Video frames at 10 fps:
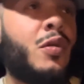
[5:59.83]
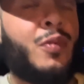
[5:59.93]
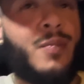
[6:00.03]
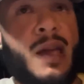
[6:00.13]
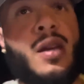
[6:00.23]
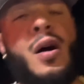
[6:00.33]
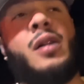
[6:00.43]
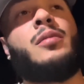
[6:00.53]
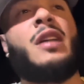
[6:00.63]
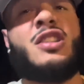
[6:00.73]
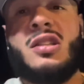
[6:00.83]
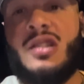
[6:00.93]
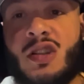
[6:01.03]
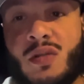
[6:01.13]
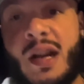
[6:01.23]
making Harlem Legend
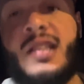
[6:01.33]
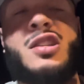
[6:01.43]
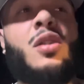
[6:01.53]
look crazy or